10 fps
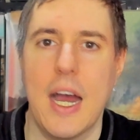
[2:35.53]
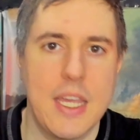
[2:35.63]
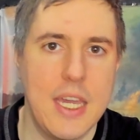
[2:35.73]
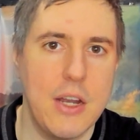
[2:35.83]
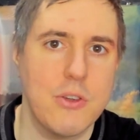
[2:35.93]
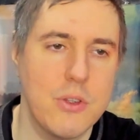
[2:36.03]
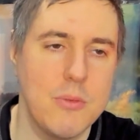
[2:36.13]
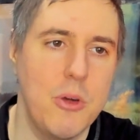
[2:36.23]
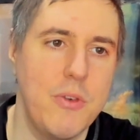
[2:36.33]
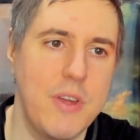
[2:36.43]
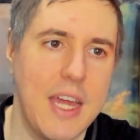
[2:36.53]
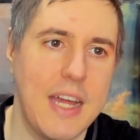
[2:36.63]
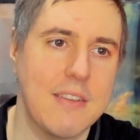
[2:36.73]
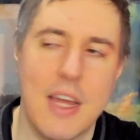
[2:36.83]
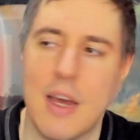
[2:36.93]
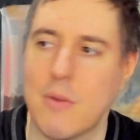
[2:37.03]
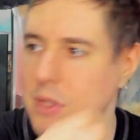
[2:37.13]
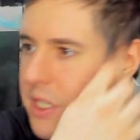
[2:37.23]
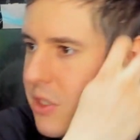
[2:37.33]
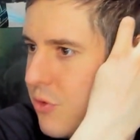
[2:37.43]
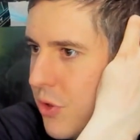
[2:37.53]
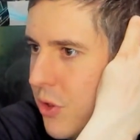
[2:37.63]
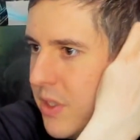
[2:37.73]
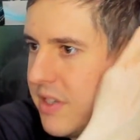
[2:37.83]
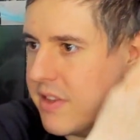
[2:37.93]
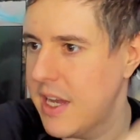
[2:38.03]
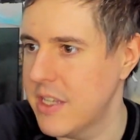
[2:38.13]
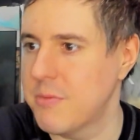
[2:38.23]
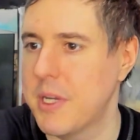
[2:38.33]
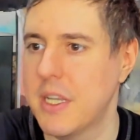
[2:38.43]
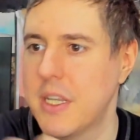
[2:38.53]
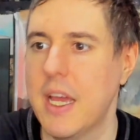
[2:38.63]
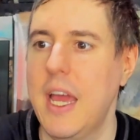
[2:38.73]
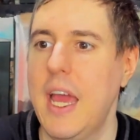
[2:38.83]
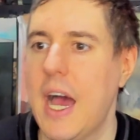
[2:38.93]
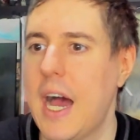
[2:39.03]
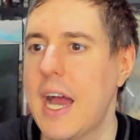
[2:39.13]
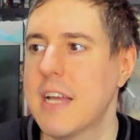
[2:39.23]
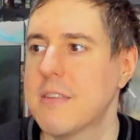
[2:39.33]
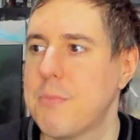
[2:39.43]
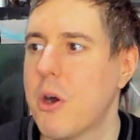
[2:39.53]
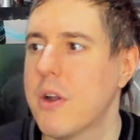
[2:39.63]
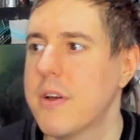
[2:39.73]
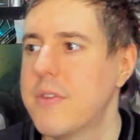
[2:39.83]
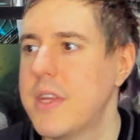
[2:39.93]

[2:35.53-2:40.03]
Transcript: character in the movie. That's not really true. He's the husband as part of